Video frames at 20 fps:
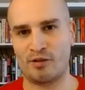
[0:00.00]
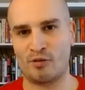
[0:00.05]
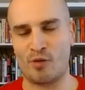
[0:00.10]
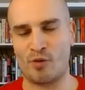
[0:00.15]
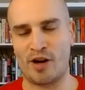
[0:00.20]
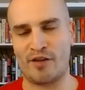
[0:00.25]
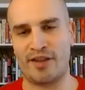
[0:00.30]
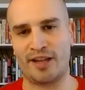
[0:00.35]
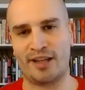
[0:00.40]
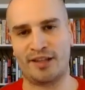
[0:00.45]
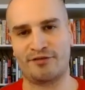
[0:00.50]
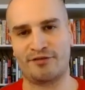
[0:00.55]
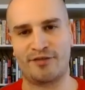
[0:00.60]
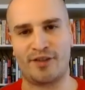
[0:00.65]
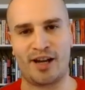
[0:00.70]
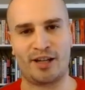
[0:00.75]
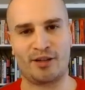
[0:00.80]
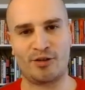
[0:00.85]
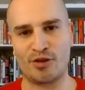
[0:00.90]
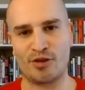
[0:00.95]
where they can
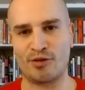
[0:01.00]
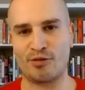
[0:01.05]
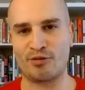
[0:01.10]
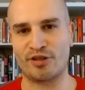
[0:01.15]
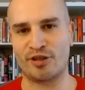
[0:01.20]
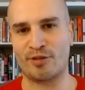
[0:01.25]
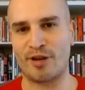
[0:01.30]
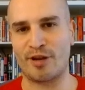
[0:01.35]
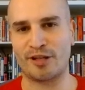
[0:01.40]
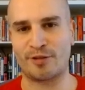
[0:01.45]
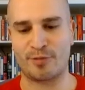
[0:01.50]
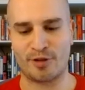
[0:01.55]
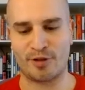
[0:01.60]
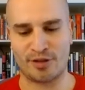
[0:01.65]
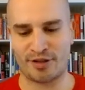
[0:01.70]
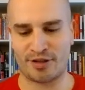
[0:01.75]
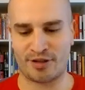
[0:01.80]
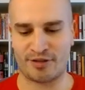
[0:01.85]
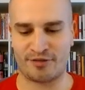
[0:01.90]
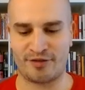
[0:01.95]
find you, who's the best
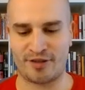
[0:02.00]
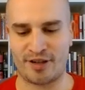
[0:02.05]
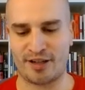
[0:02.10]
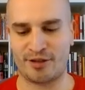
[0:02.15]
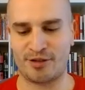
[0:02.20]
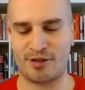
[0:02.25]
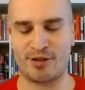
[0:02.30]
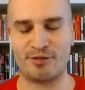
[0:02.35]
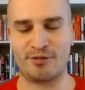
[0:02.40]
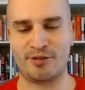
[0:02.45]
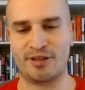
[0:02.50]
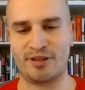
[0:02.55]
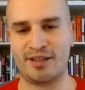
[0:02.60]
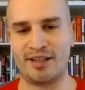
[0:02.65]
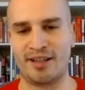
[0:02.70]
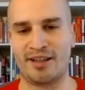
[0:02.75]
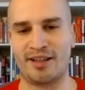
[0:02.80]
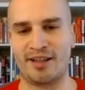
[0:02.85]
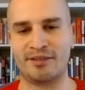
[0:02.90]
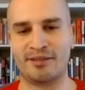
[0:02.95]
person to find you,
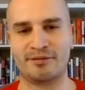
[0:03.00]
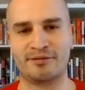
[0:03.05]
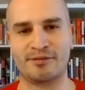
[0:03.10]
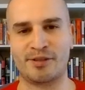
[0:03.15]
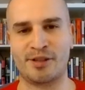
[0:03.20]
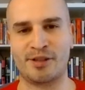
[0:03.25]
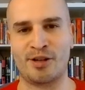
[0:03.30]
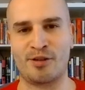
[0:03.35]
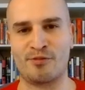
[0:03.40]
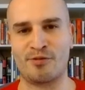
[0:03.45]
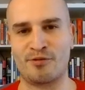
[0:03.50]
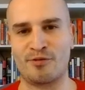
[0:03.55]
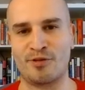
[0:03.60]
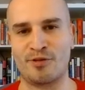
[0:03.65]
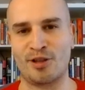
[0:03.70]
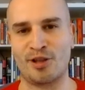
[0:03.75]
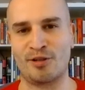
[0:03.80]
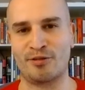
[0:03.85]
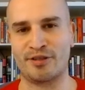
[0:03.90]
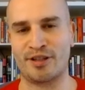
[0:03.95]
and uh, you know we'll,
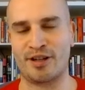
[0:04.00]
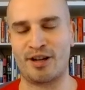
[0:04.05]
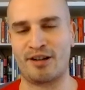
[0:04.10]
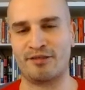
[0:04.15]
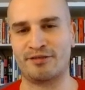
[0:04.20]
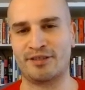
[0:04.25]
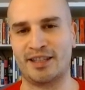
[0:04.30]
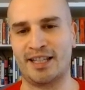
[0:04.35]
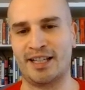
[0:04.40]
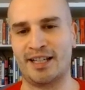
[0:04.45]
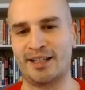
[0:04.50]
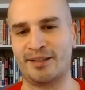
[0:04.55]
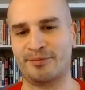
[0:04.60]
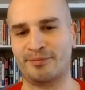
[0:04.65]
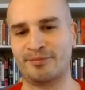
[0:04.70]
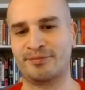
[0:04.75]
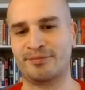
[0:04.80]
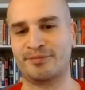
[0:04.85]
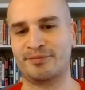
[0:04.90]
we'll close it off with that.